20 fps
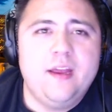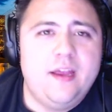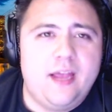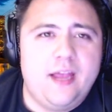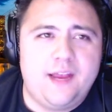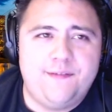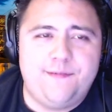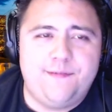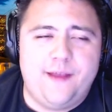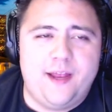
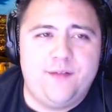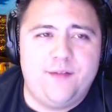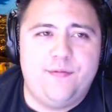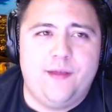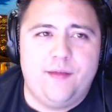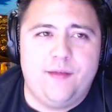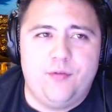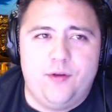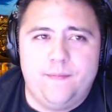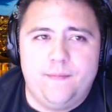a fan
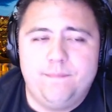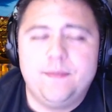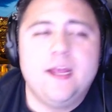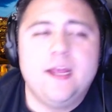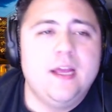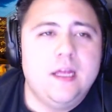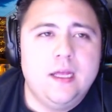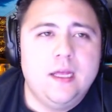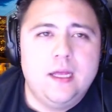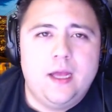favorite.
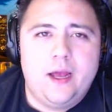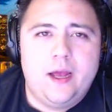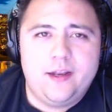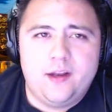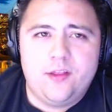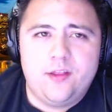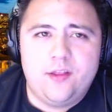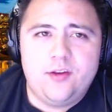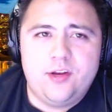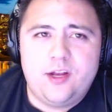
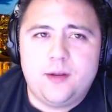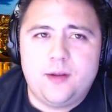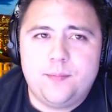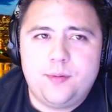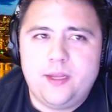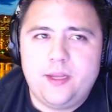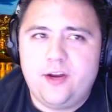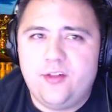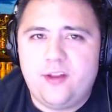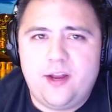Another young
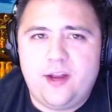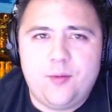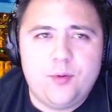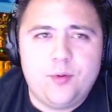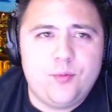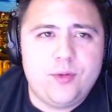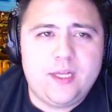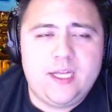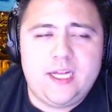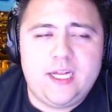player that I
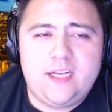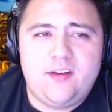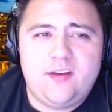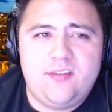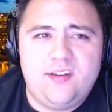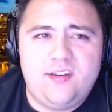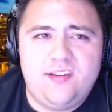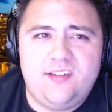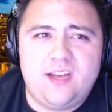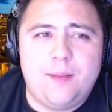would really like to
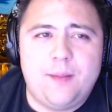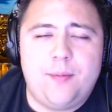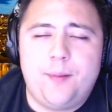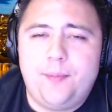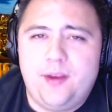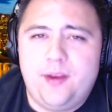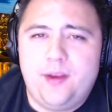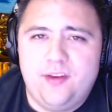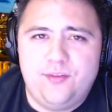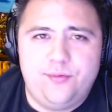see step
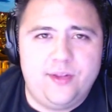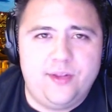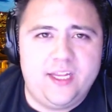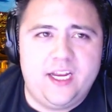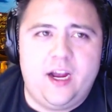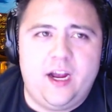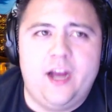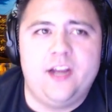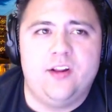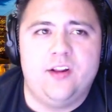up is Ville
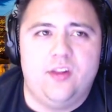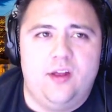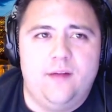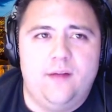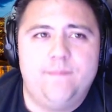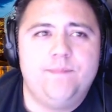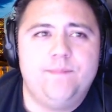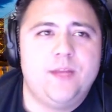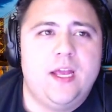Heinola.